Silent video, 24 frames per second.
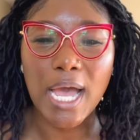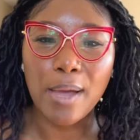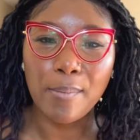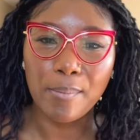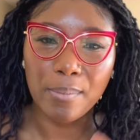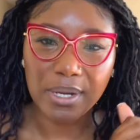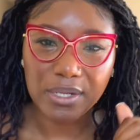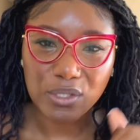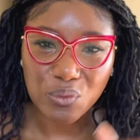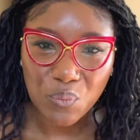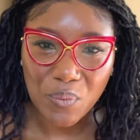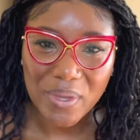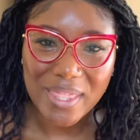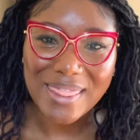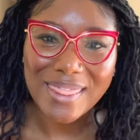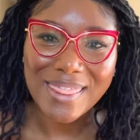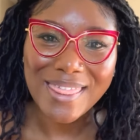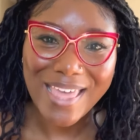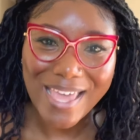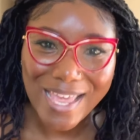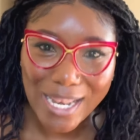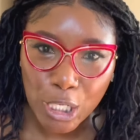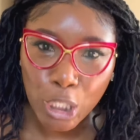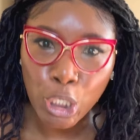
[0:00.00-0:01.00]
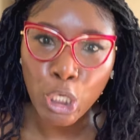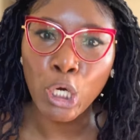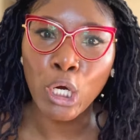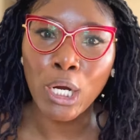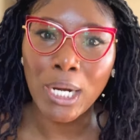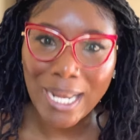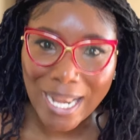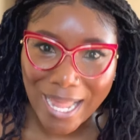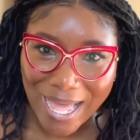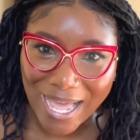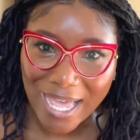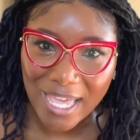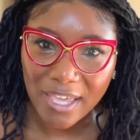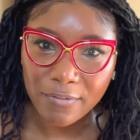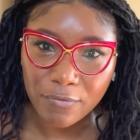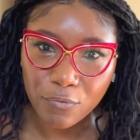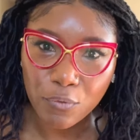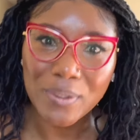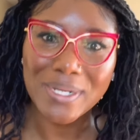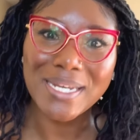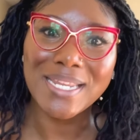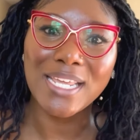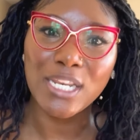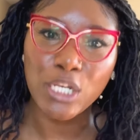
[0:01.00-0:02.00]
But within your life,
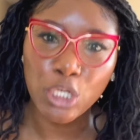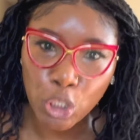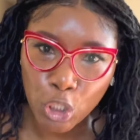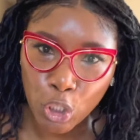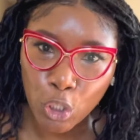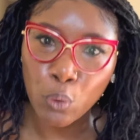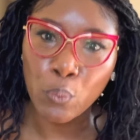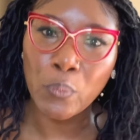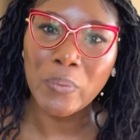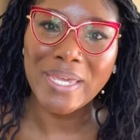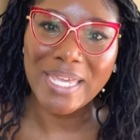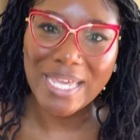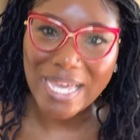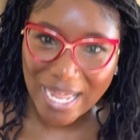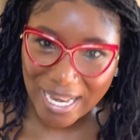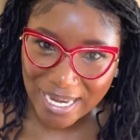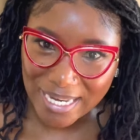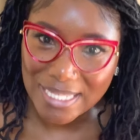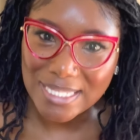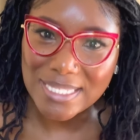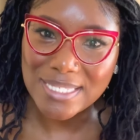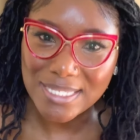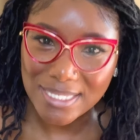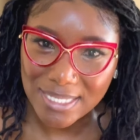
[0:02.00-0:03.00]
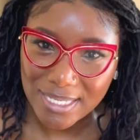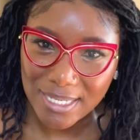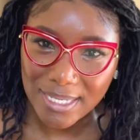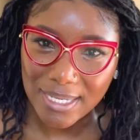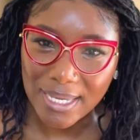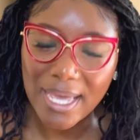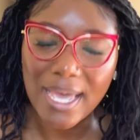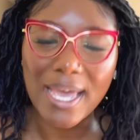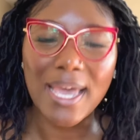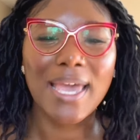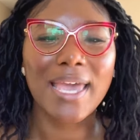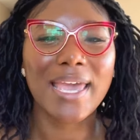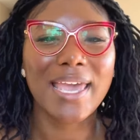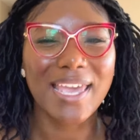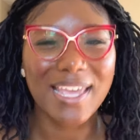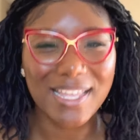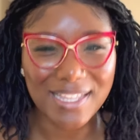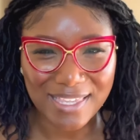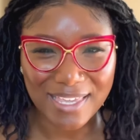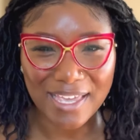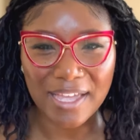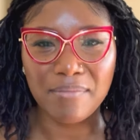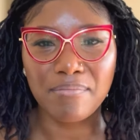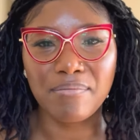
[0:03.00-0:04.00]
within your reality,
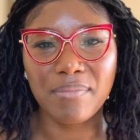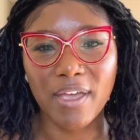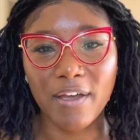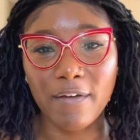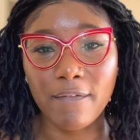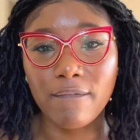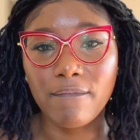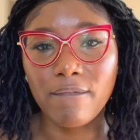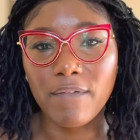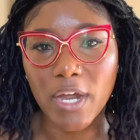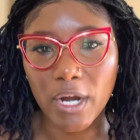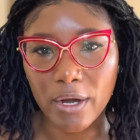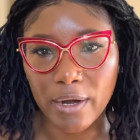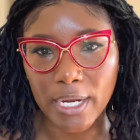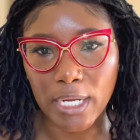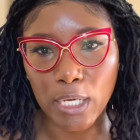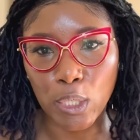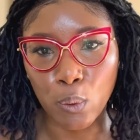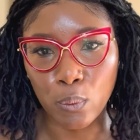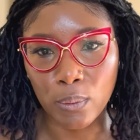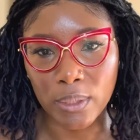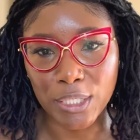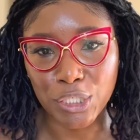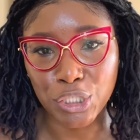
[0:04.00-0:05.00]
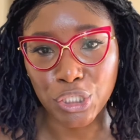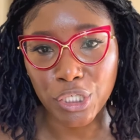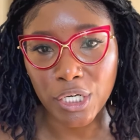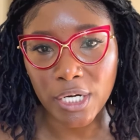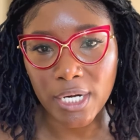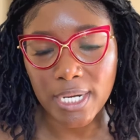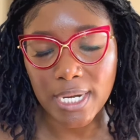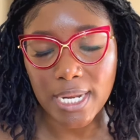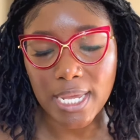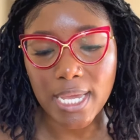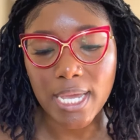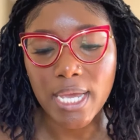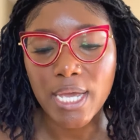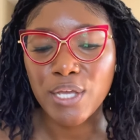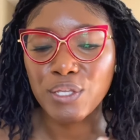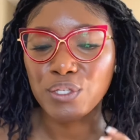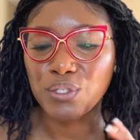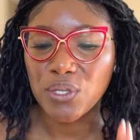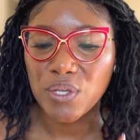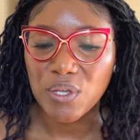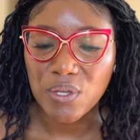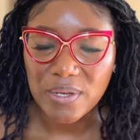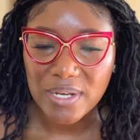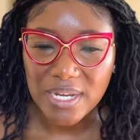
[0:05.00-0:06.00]
it can be a very lonely journey.
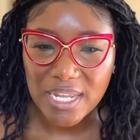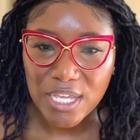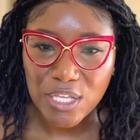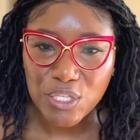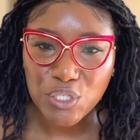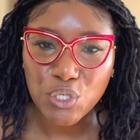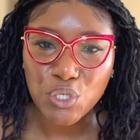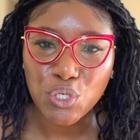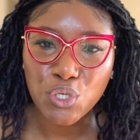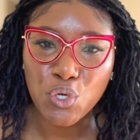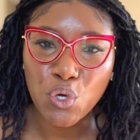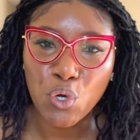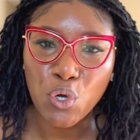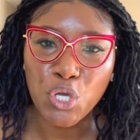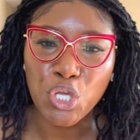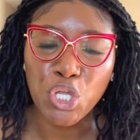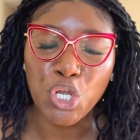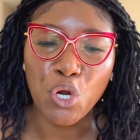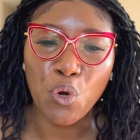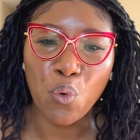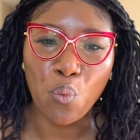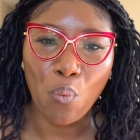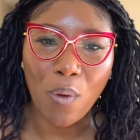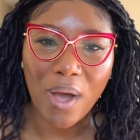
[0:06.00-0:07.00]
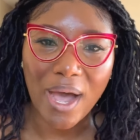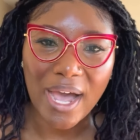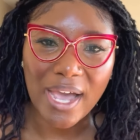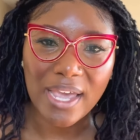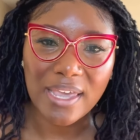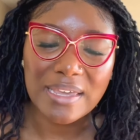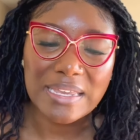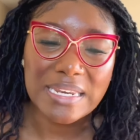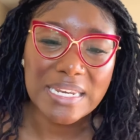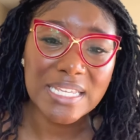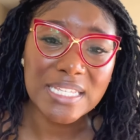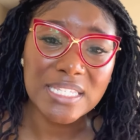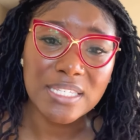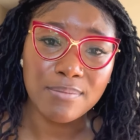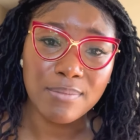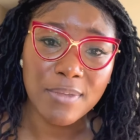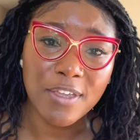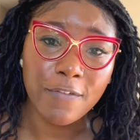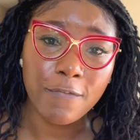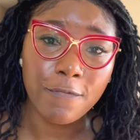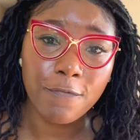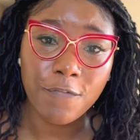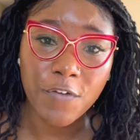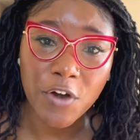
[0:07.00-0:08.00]
So you need to know your why. You need to be
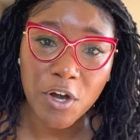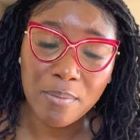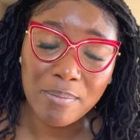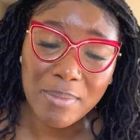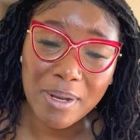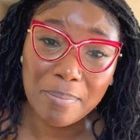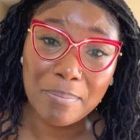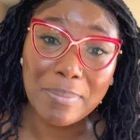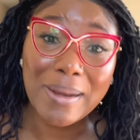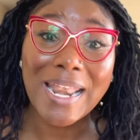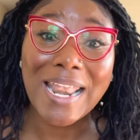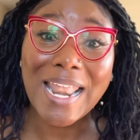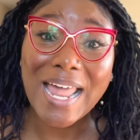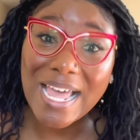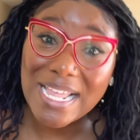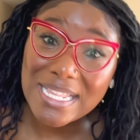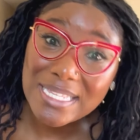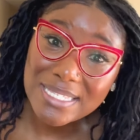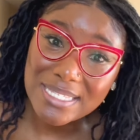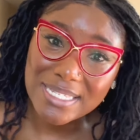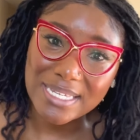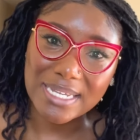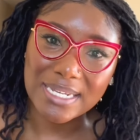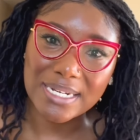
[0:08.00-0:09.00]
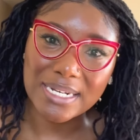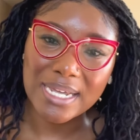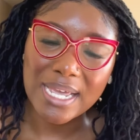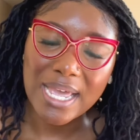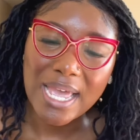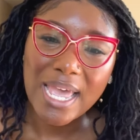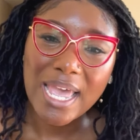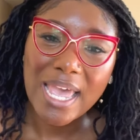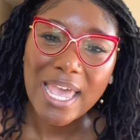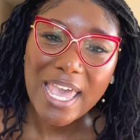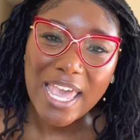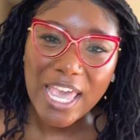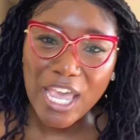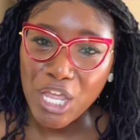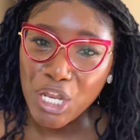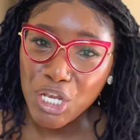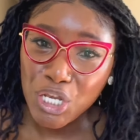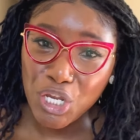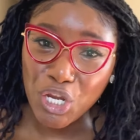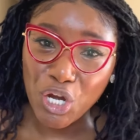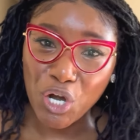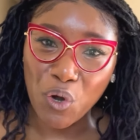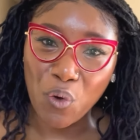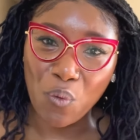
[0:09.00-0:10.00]
firmly planted
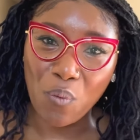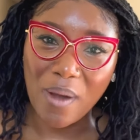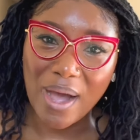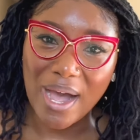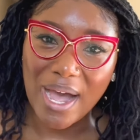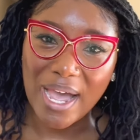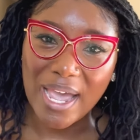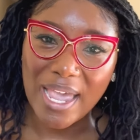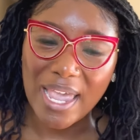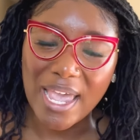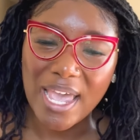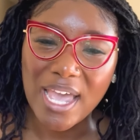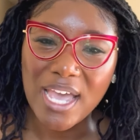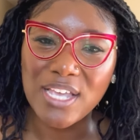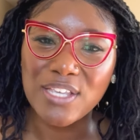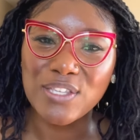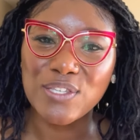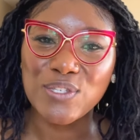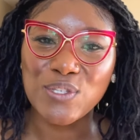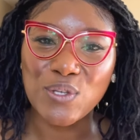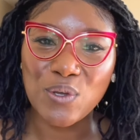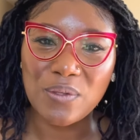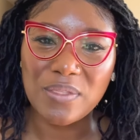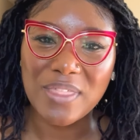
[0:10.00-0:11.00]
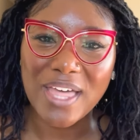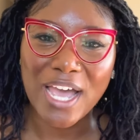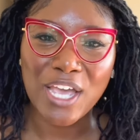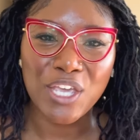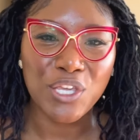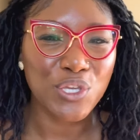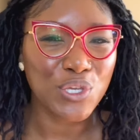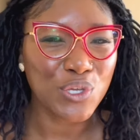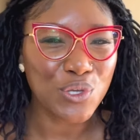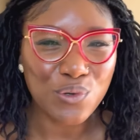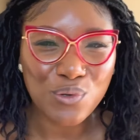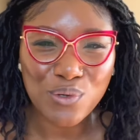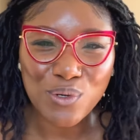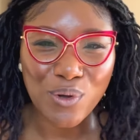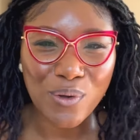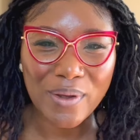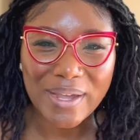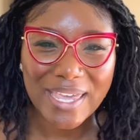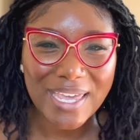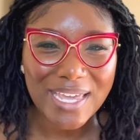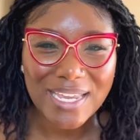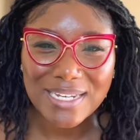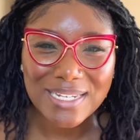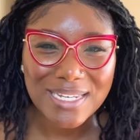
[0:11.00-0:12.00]
in your why so that you
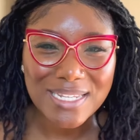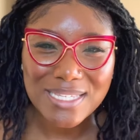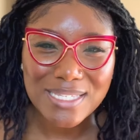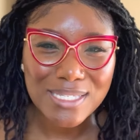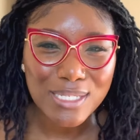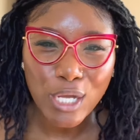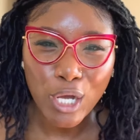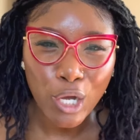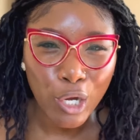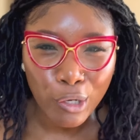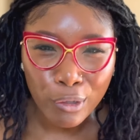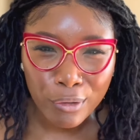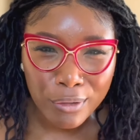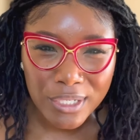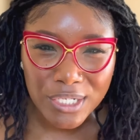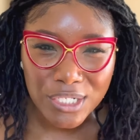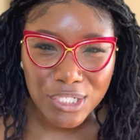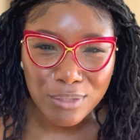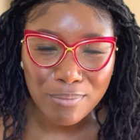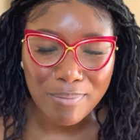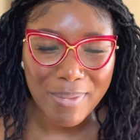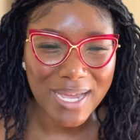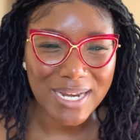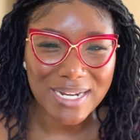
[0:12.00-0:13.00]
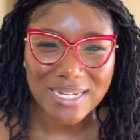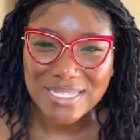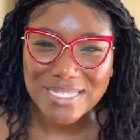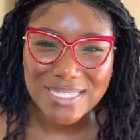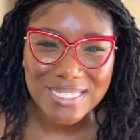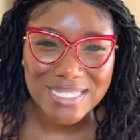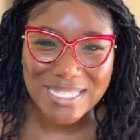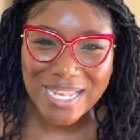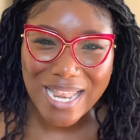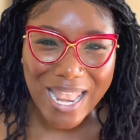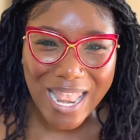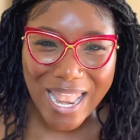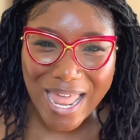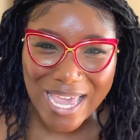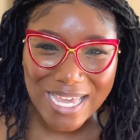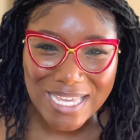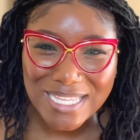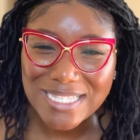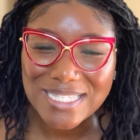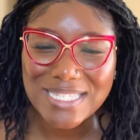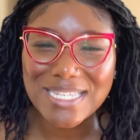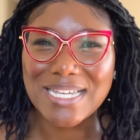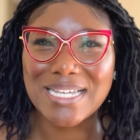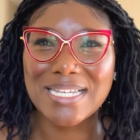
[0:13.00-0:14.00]
don't get discouraged by the
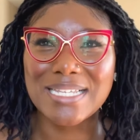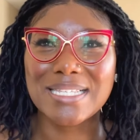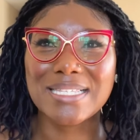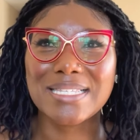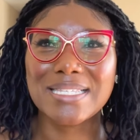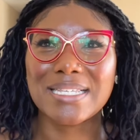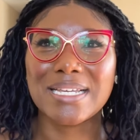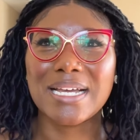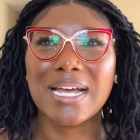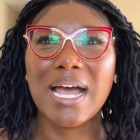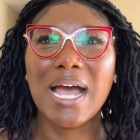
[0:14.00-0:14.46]
slightest